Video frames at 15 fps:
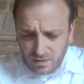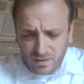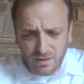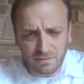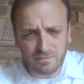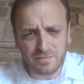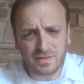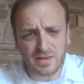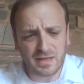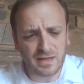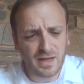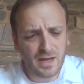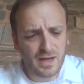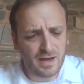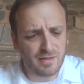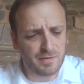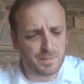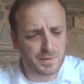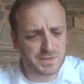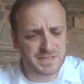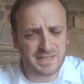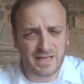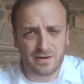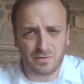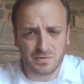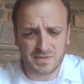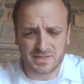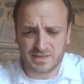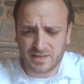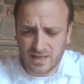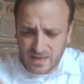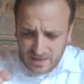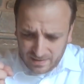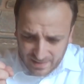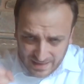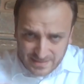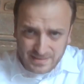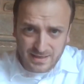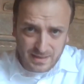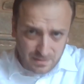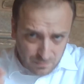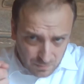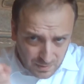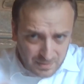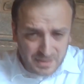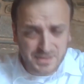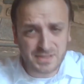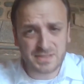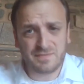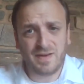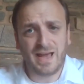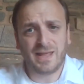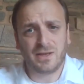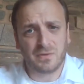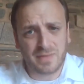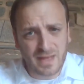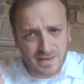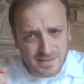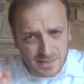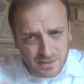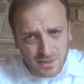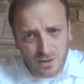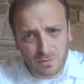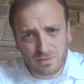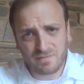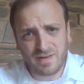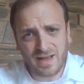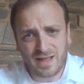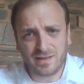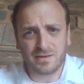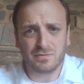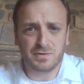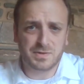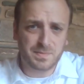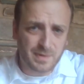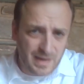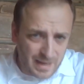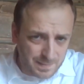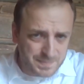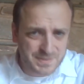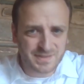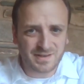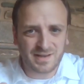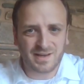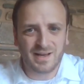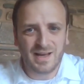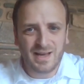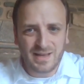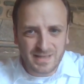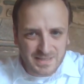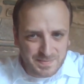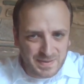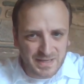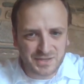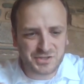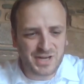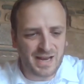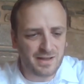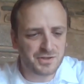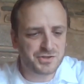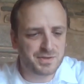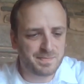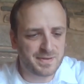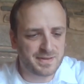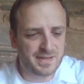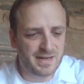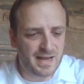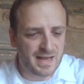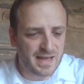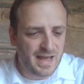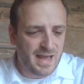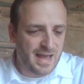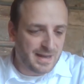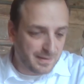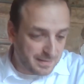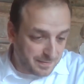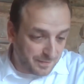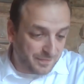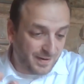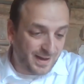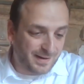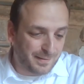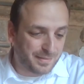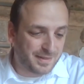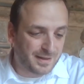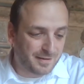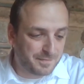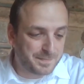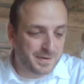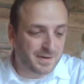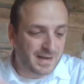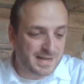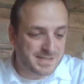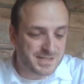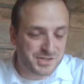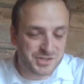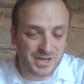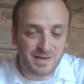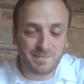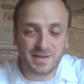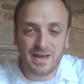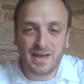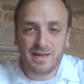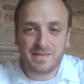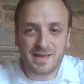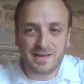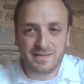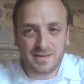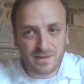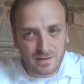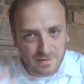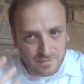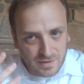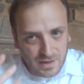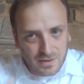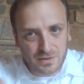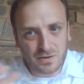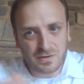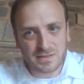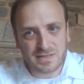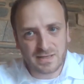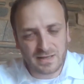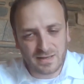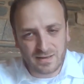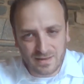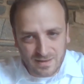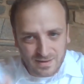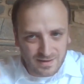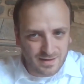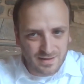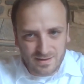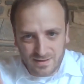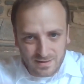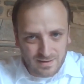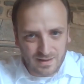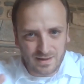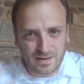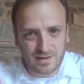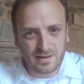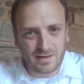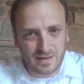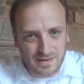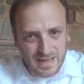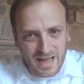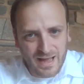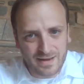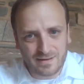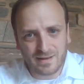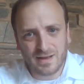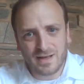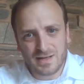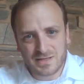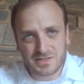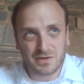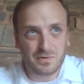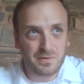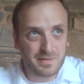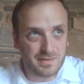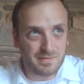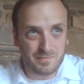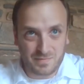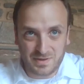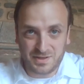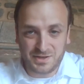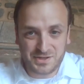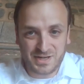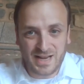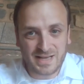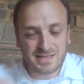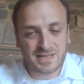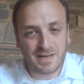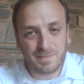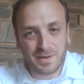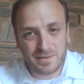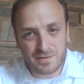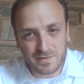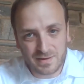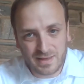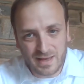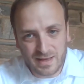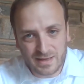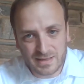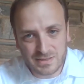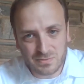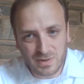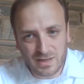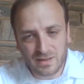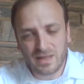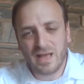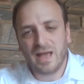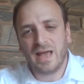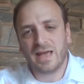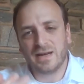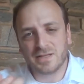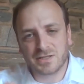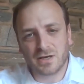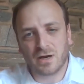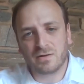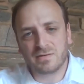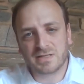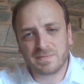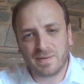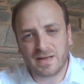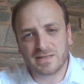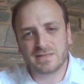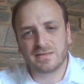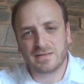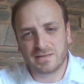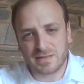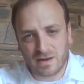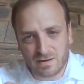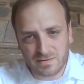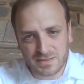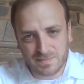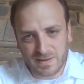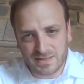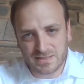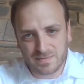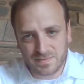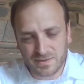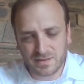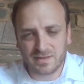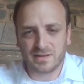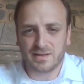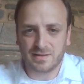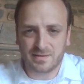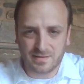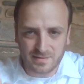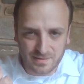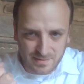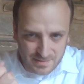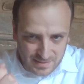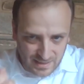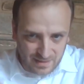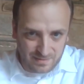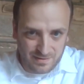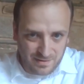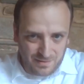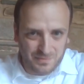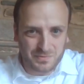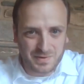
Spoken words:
of the person that owns it. And that's a religious value. That is a Torah value, which perhaps is being challenged a bit today. And the final thing of Birchas Hashem, the idea of cursing God. So religion has come under attack as well, and it's our responsibility to say, no,